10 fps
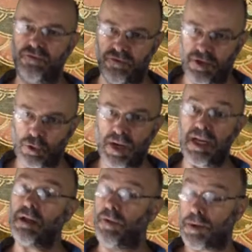the
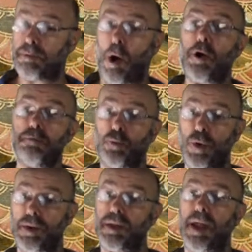Greek, the Spartan
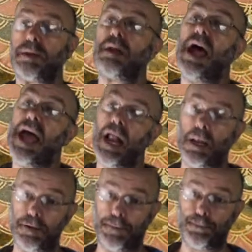princess
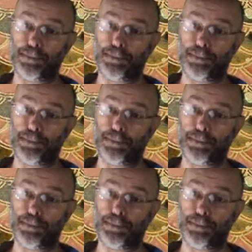Helen.